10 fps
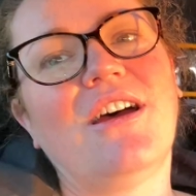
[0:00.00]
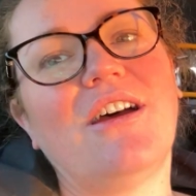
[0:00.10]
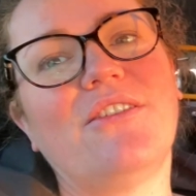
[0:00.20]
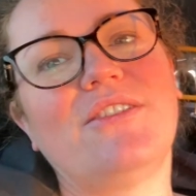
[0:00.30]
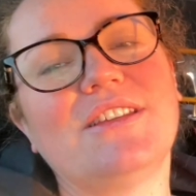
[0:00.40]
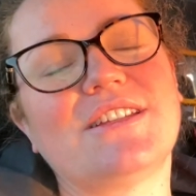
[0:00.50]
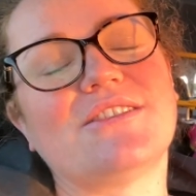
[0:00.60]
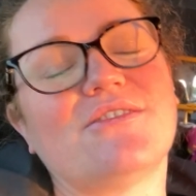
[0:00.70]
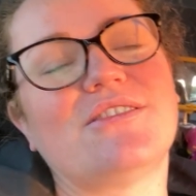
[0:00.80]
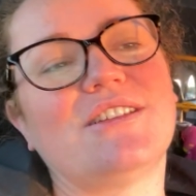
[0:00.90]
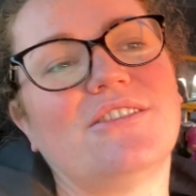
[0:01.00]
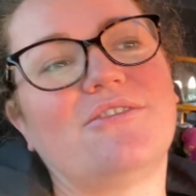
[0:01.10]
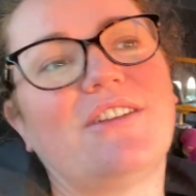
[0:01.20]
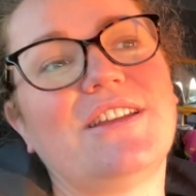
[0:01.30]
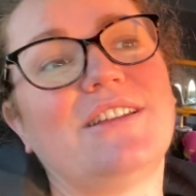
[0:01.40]
I feel exhausted
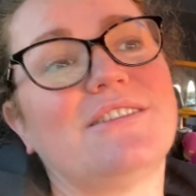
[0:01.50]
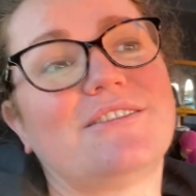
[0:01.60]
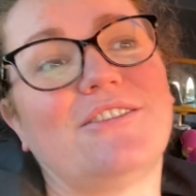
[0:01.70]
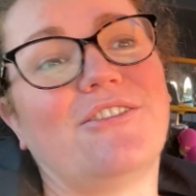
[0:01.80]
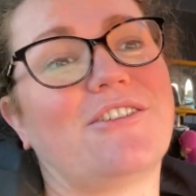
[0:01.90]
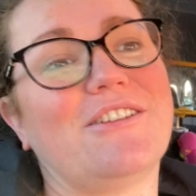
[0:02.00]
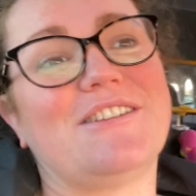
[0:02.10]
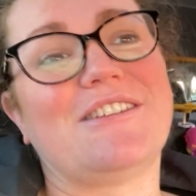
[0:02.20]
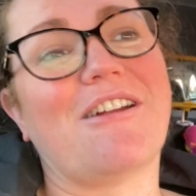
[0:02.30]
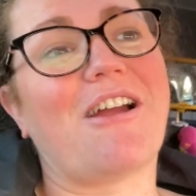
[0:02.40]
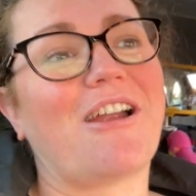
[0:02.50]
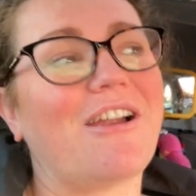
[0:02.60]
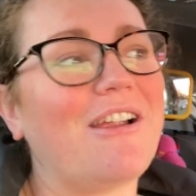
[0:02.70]
already. It's not a good start.